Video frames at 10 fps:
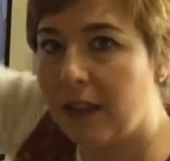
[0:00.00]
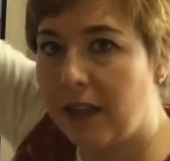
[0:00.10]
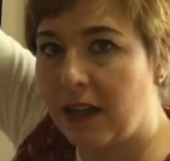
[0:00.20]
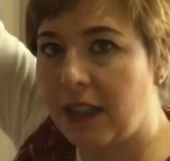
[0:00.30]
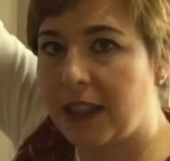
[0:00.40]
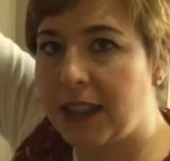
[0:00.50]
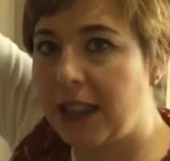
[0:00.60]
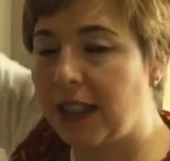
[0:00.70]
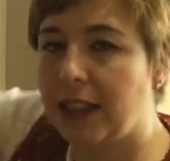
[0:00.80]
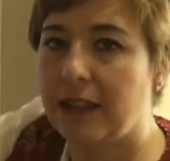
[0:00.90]

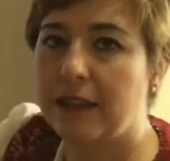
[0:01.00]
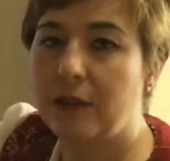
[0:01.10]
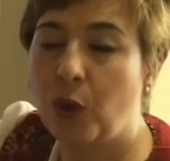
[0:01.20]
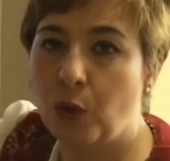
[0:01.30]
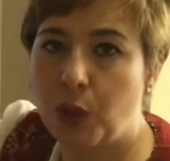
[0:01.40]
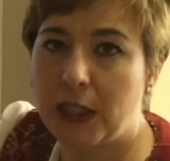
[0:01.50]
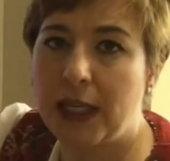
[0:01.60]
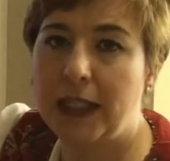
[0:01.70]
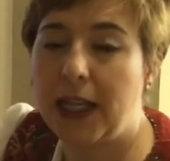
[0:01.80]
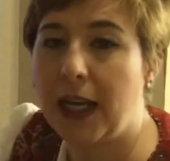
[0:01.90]
Arctic Ocean,
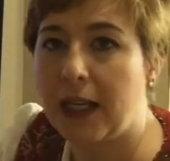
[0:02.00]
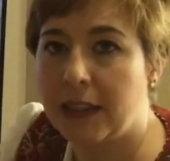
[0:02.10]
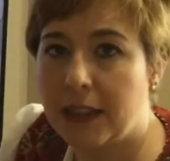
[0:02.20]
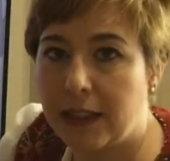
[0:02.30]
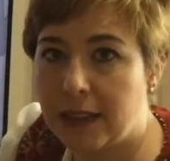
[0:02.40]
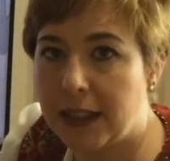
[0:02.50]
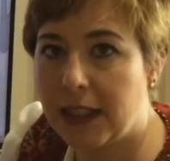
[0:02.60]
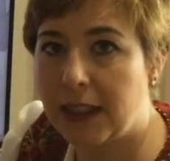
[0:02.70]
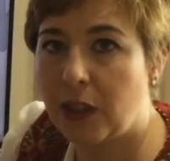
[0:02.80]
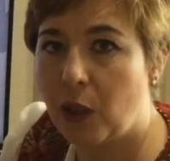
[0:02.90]

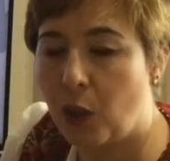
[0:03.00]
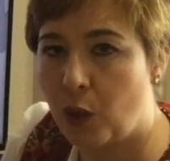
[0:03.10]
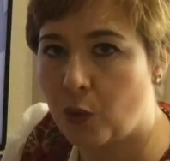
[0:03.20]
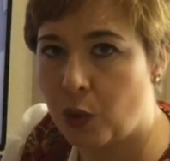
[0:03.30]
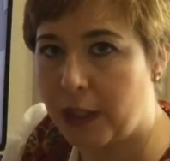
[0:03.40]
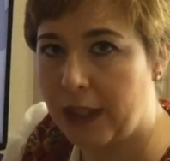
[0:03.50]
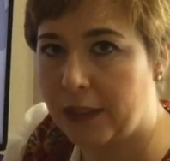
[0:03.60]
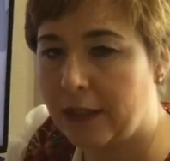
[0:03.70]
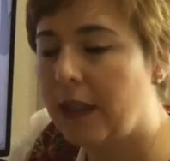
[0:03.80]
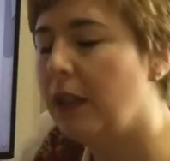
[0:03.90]
Antarctic Ocean.
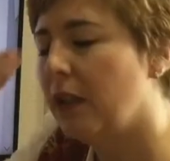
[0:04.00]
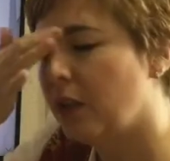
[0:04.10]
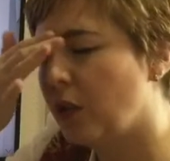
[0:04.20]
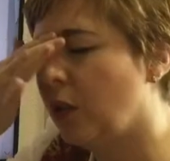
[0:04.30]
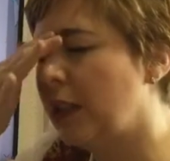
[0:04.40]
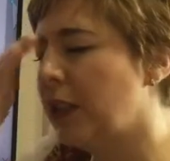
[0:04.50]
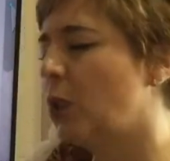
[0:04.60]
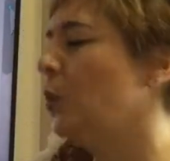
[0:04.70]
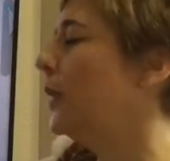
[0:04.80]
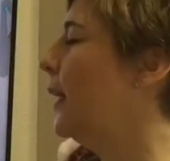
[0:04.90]
So let's do
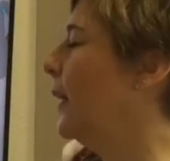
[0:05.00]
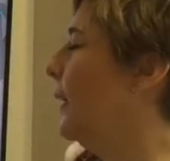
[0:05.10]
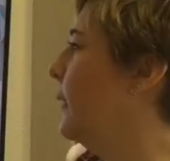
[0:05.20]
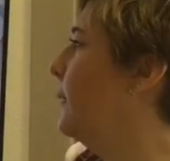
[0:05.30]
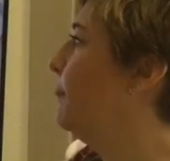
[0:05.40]
it again.